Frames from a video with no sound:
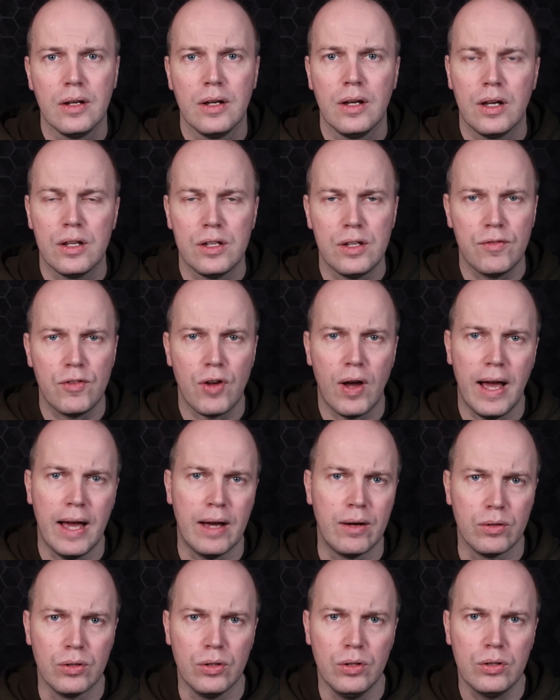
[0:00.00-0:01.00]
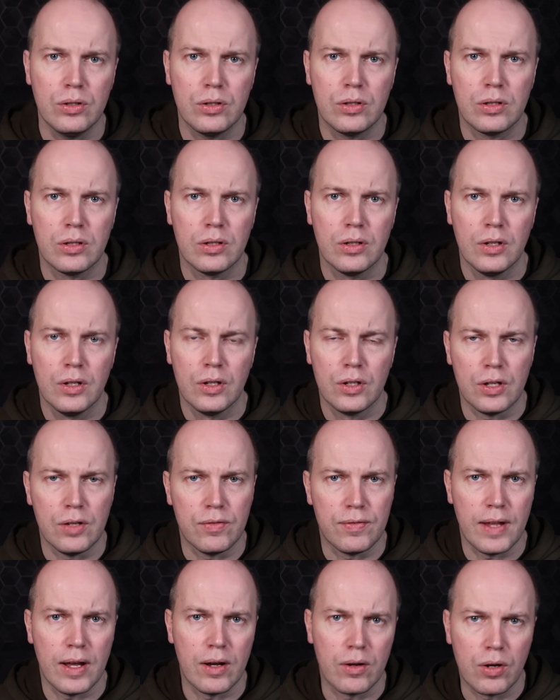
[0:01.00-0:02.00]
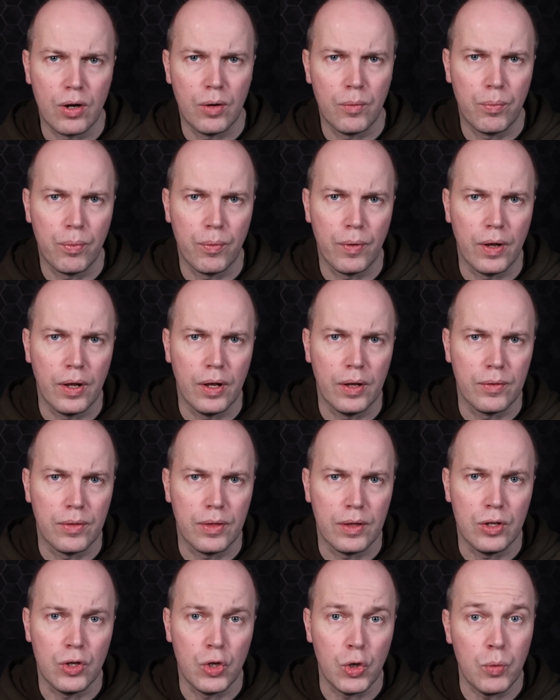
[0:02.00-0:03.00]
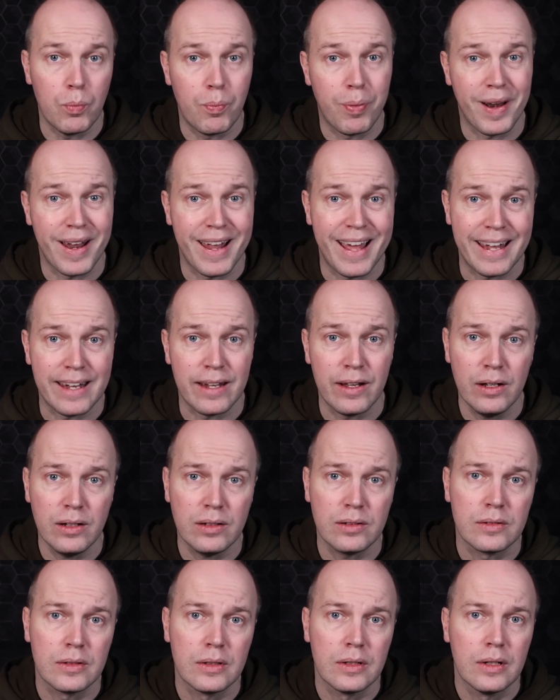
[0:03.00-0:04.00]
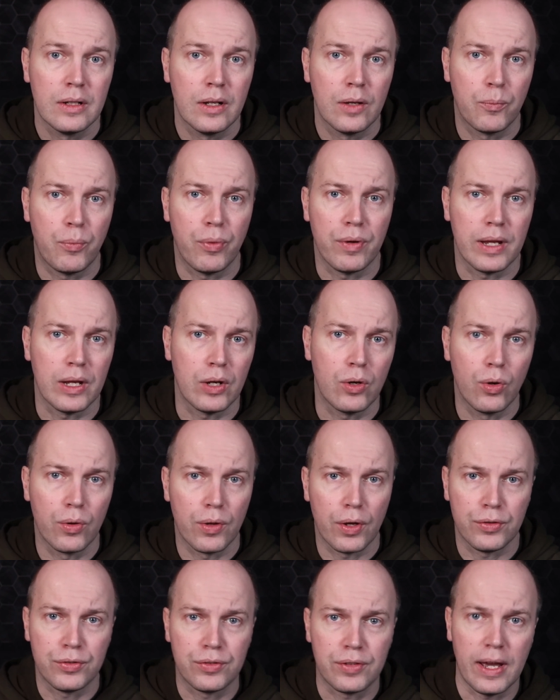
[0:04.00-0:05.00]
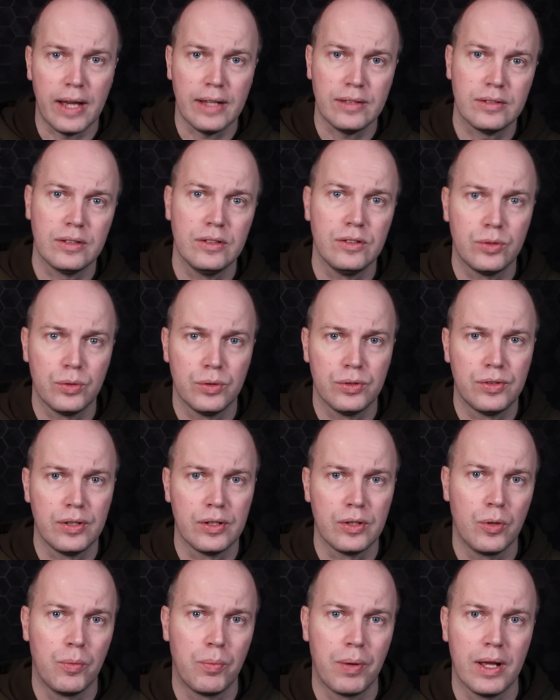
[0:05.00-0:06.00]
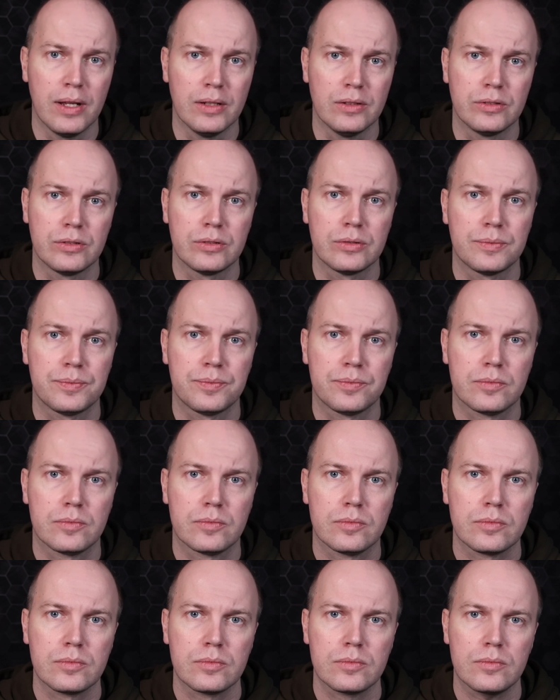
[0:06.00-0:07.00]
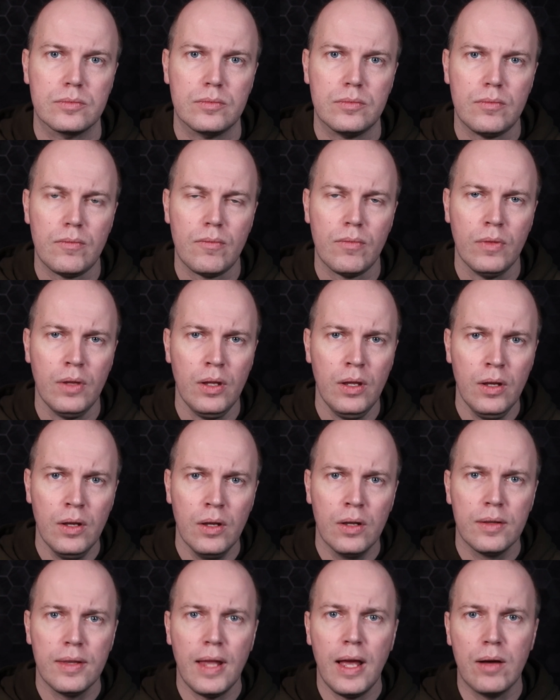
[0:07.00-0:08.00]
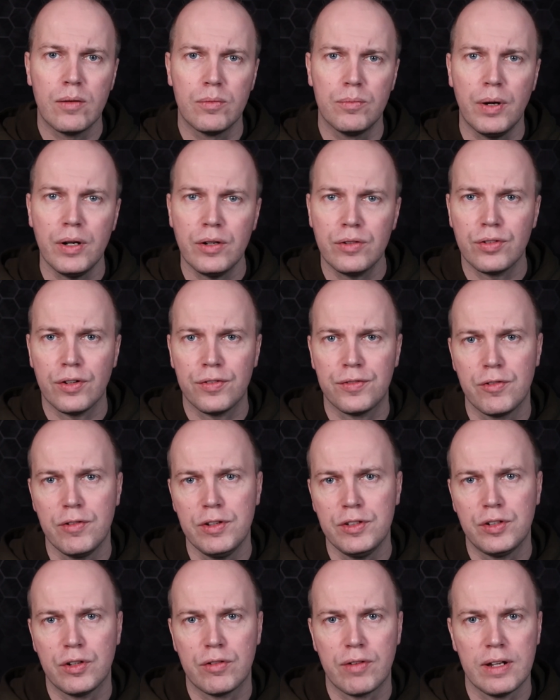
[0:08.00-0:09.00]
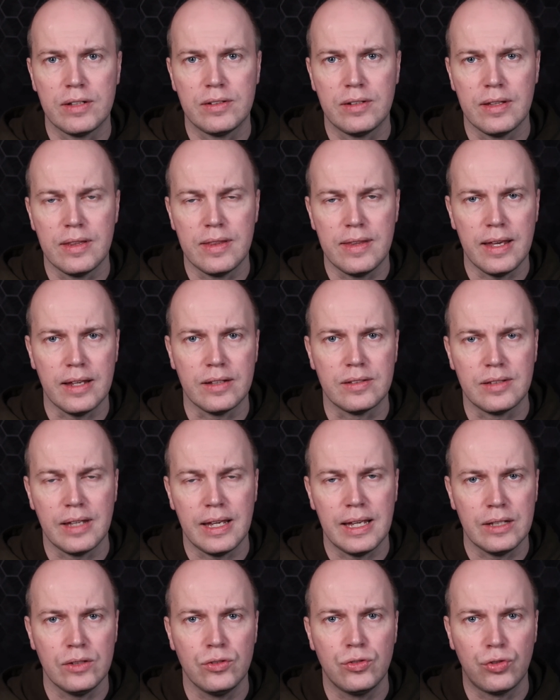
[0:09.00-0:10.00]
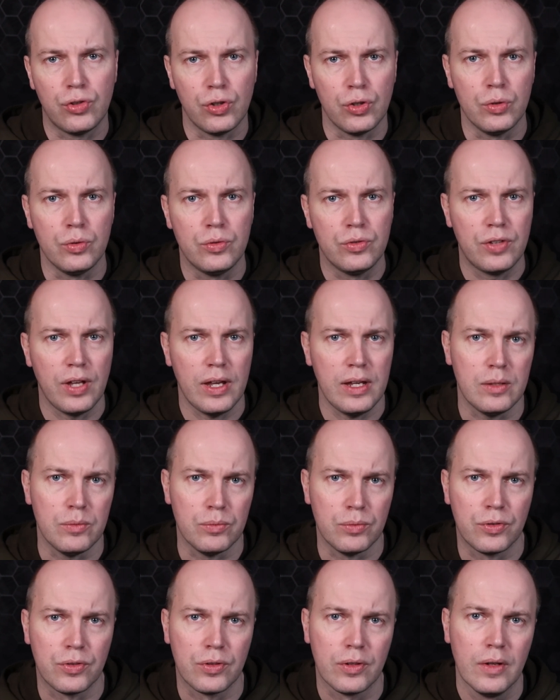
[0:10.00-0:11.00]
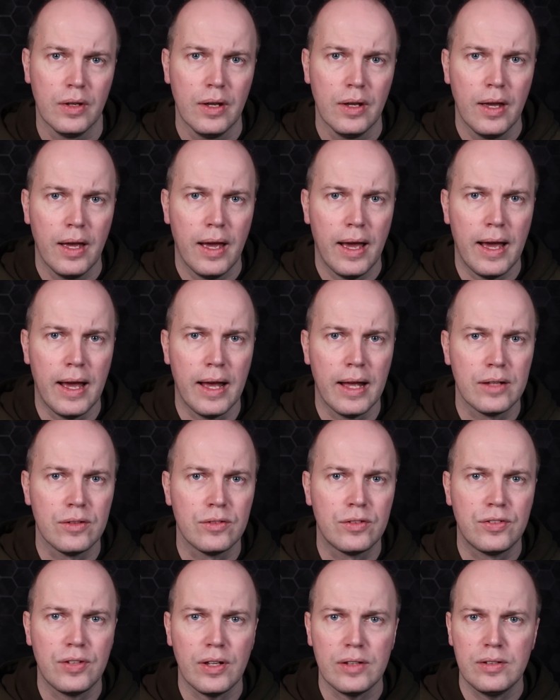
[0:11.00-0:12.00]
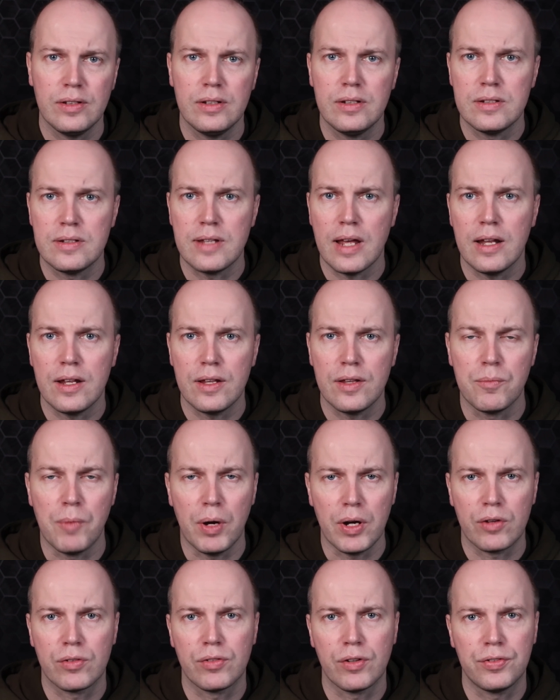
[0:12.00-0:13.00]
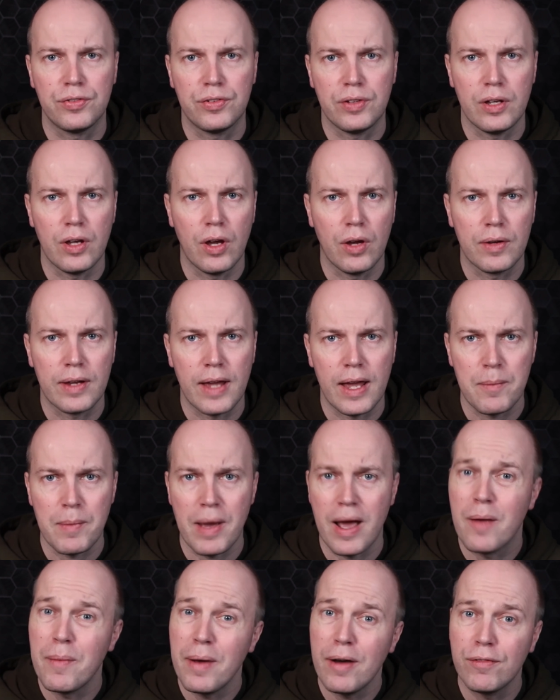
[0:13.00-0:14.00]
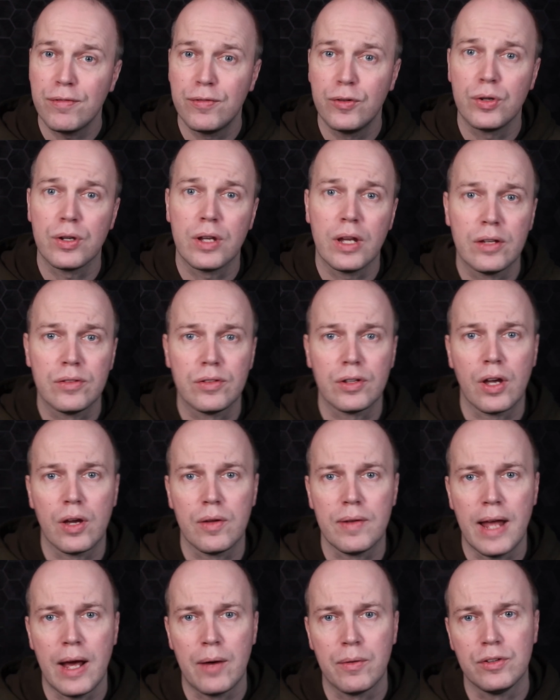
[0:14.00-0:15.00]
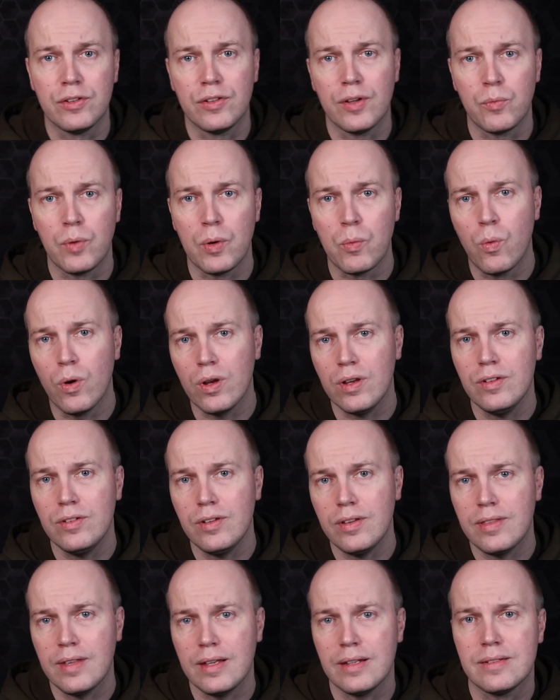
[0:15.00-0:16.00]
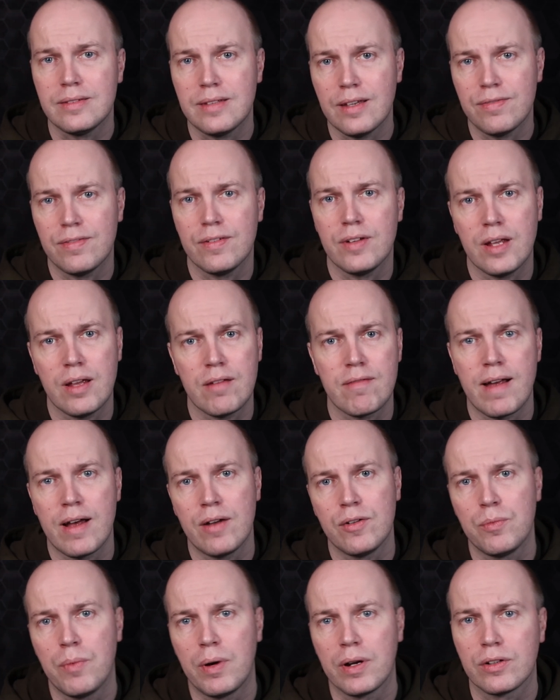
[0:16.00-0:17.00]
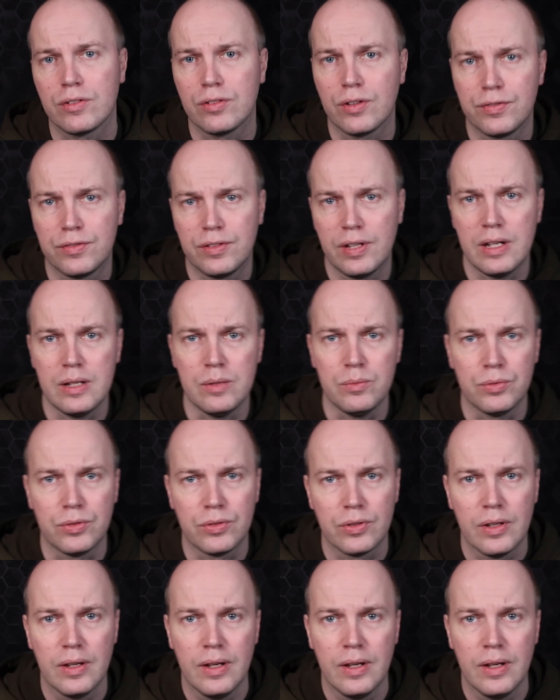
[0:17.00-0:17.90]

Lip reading: And you've got Outlook. You've now got the new Planner, bringing all those tasks into a single place. Now, Microsoft are integrating this into Teams. And Satya Nadella, the Microsoft CEO, came out about 4 years ago now and said, we want you to think differently around Microsoft Teams.